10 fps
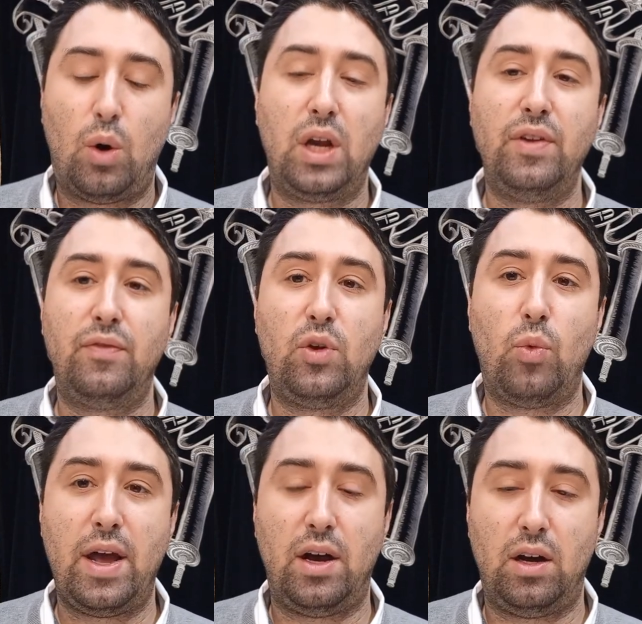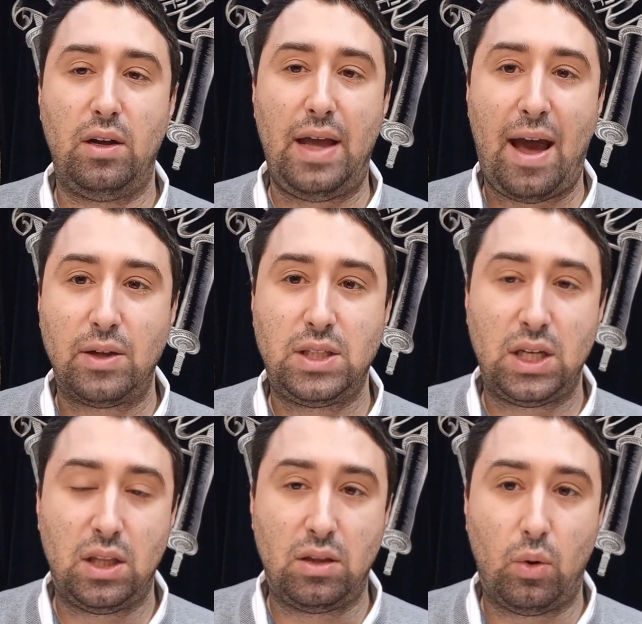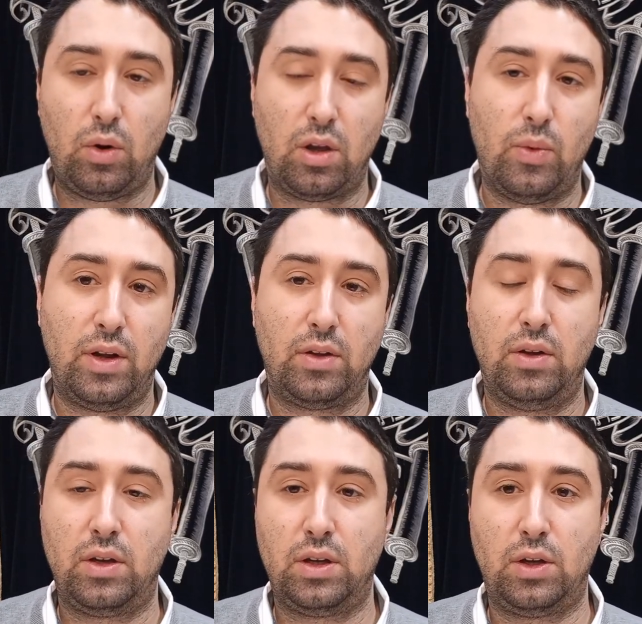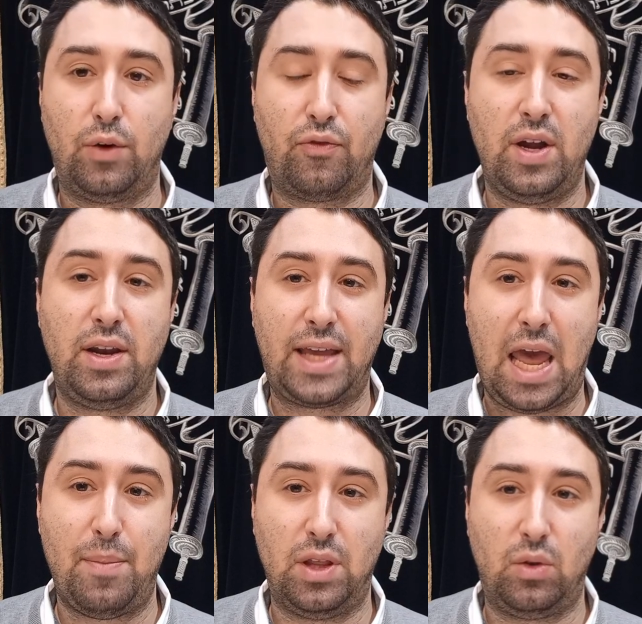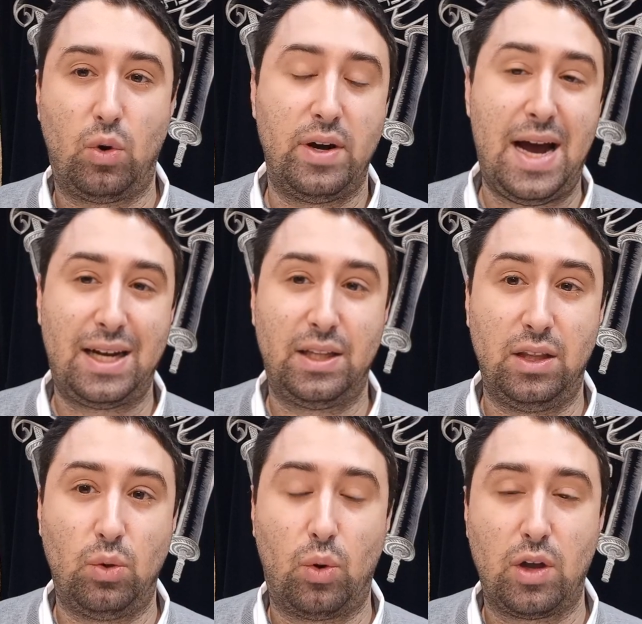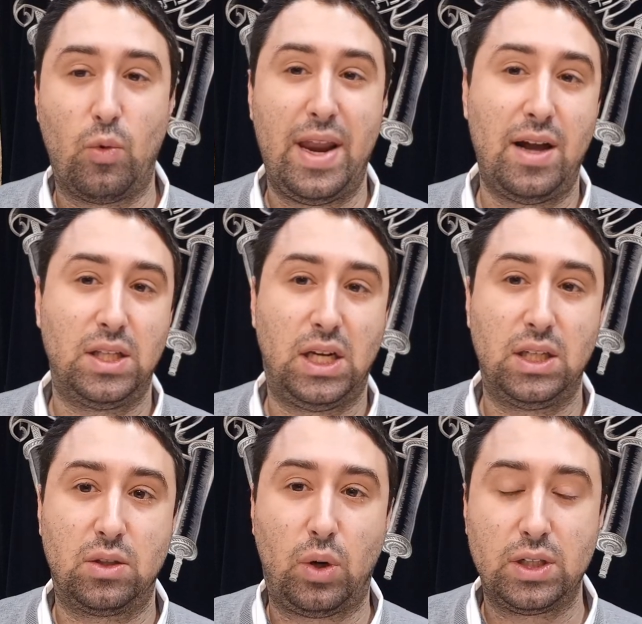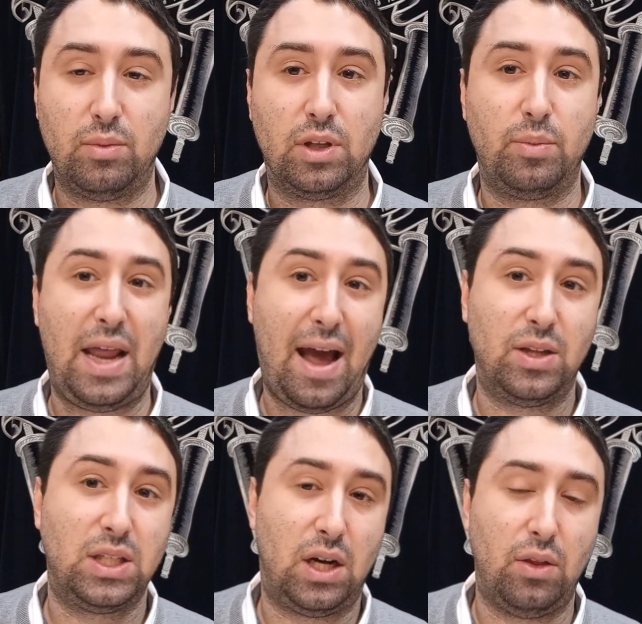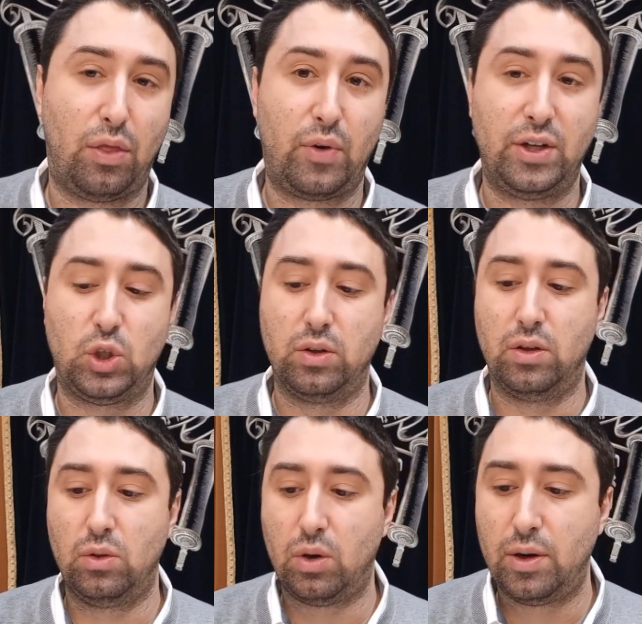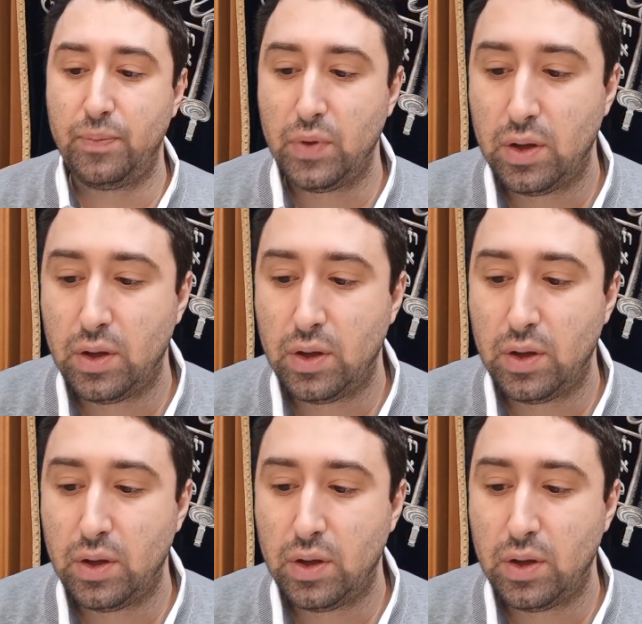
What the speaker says: even if you went outside the door, your friend came at the door, knocked at the door, you went outside to talk to him a little bit outside the threshold of the door.